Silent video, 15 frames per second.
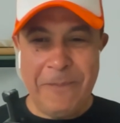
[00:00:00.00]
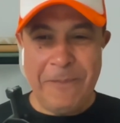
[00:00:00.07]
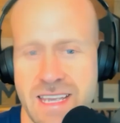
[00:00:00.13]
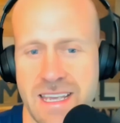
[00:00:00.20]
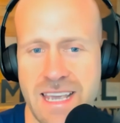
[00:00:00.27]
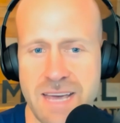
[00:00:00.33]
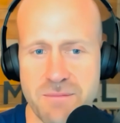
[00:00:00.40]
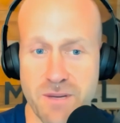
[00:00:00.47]

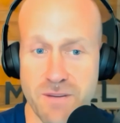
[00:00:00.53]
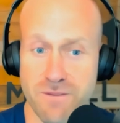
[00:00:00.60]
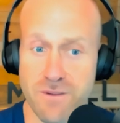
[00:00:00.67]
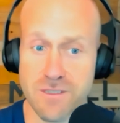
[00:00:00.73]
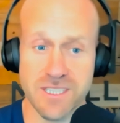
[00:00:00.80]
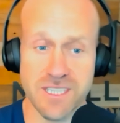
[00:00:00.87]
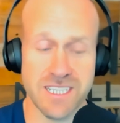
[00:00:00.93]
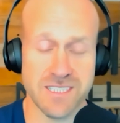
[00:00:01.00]
Yeah, Mo,
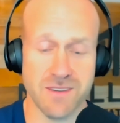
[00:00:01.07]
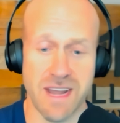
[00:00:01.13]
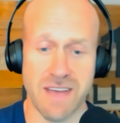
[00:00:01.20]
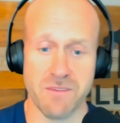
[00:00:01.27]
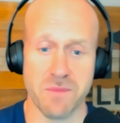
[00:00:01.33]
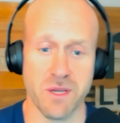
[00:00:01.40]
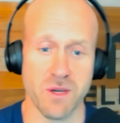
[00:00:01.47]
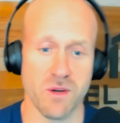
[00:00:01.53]
first, thanks for
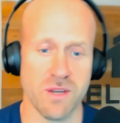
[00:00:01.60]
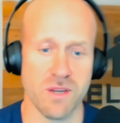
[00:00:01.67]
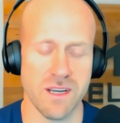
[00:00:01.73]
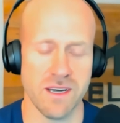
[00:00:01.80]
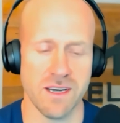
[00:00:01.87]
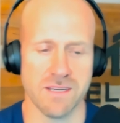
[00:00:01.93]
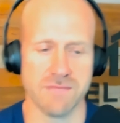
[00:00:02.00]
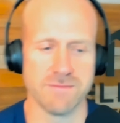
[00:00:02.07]
having me on.
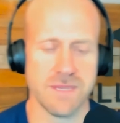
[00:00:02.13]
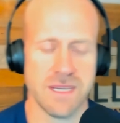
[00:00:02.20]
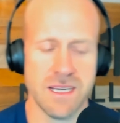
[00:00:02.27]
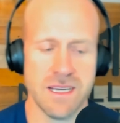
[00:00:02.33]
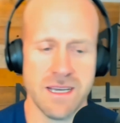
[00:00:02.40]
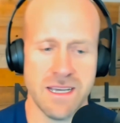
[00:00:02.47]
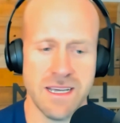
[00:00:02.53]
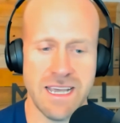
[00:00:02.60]

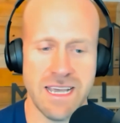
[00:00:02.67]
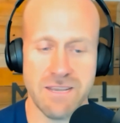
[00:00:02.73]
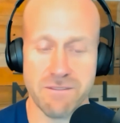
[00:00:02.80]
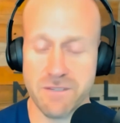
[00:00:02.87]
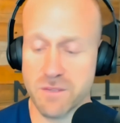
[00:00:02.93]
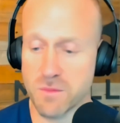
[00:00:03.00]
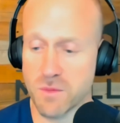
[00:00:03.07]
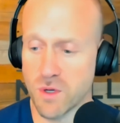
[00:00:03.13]

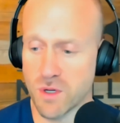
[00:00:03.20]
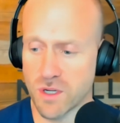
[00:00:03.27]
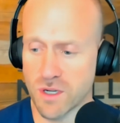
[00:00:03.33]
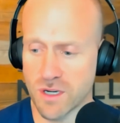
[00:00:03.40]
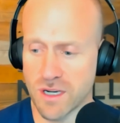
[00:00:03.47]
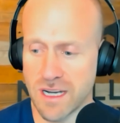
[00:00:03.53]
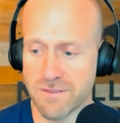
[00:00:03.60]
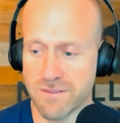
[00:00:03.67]
Phil
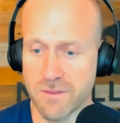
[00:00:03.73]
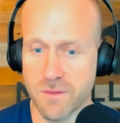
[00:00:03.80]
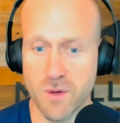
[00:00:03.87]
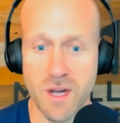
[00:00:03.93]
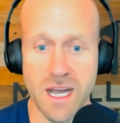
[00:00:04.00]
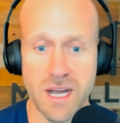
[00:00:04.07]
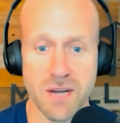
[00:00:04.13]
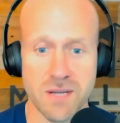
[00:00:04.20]
Moeller from
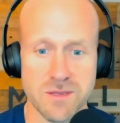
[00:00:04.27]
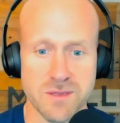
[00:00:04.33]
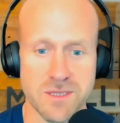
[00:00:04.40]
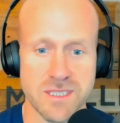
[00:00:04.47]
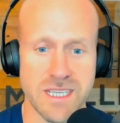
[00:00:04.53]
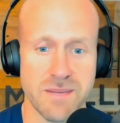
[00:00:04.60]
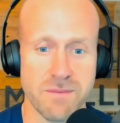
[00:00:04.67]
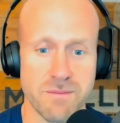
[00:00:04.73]
Ohio, as we
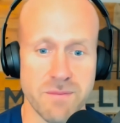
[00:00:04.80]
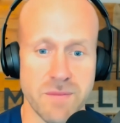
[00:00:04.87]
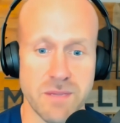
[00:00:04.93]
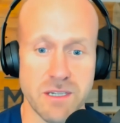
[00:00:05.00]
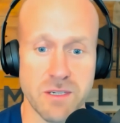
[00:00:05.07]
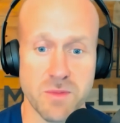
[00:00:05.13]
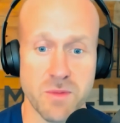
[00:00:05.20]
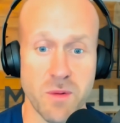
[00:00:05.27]
said,
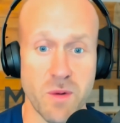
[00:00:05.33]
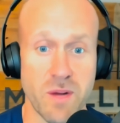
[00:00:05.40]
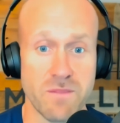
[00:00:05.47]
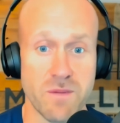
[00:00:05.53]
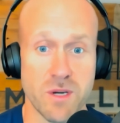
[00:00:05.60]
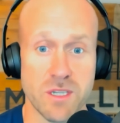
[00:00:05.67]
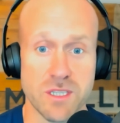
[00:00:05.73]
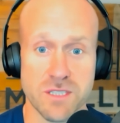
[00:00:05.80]
married to my wife,
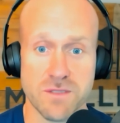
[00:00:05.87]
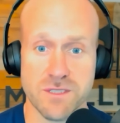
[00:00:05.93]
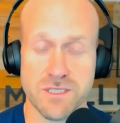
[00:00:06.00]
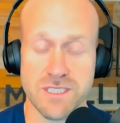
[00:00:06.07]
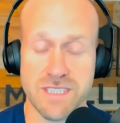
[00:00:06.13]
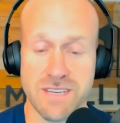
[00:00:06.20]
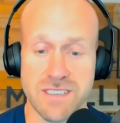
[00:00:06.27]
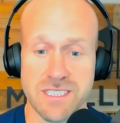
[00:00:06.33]
Marcia, for
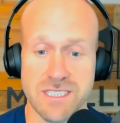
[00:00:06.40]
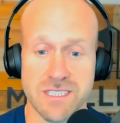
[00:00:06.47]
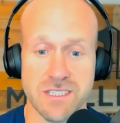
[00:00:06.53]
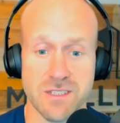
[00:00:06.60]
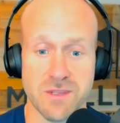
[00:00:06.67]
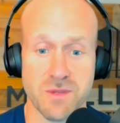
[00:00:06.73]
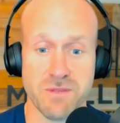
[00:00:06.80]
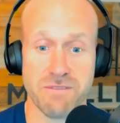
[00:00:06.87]
17
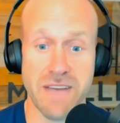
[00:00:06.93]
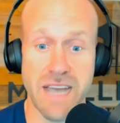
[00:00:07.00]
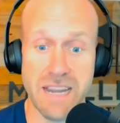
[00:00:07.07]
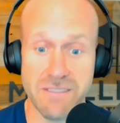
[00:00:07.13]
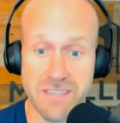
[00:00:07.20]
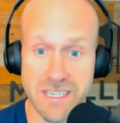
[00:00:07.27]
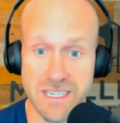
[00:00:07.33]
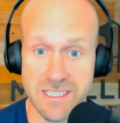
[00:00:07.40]
years. We have
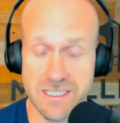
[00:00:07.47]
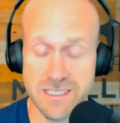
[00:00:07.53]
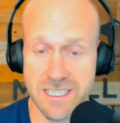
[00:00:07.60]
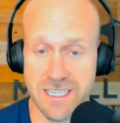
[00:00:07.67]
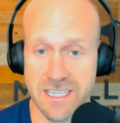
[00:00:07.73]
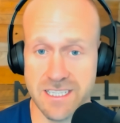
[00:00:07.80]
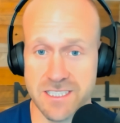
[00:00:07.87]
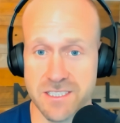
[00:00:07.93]
5
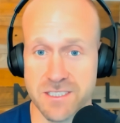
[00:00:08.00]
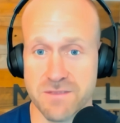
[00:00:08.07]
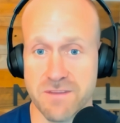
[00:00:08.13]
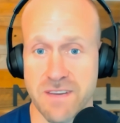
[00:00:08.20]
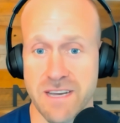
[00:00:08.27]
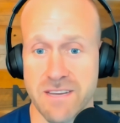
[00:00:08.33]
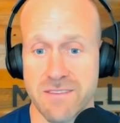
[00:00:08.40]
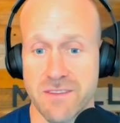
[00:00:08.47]
kids, ages
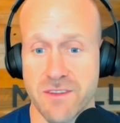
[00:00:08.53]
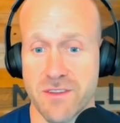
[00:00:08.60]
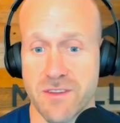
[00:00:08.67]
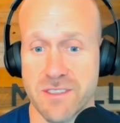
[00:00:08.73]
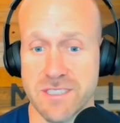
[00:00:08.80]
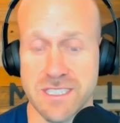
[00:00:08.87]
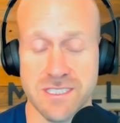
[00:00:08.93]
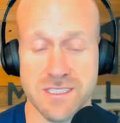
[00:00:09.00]
5 to
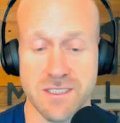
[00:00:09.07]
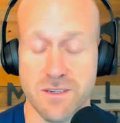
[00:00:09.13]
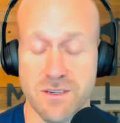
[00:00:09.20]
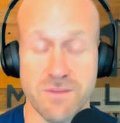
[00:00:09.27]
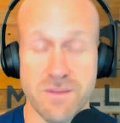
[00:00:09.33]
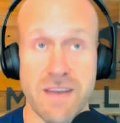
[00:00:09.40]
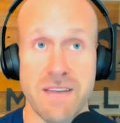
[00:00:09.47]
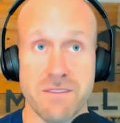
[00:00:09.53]
13,
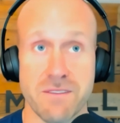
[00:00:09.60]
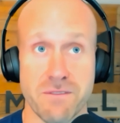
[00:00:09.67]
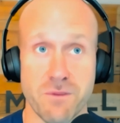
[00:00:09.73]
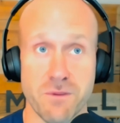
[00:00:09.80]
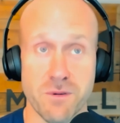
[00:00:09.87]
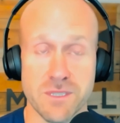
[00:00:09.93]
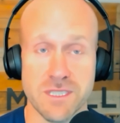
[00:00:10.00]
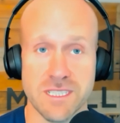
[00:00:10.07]
or 5 to
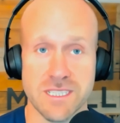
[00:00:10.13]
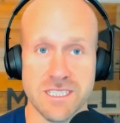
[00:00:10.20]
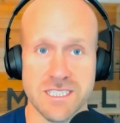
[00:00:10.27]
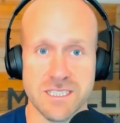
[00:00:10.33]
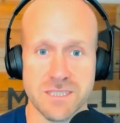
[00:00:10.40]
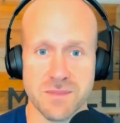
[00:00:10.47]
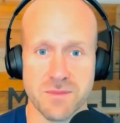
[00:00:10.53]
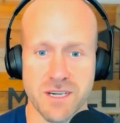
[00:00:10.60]
14.
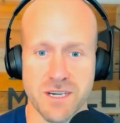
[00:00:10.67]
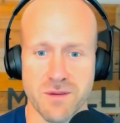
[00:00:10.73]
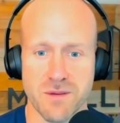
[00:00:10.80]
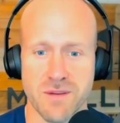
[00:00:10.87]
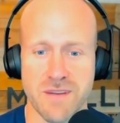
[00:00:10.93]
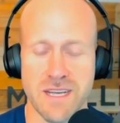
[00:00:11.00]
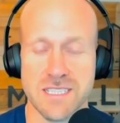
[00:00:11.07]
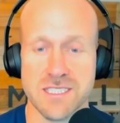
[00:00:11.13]
Geez, they
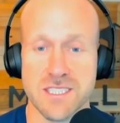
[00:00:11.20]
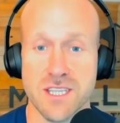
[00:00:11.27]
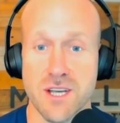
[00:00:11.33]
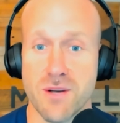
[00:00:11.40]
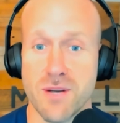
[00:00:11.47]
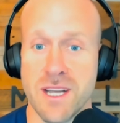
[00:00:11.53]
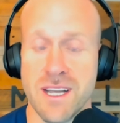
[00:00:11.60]
grow fast. So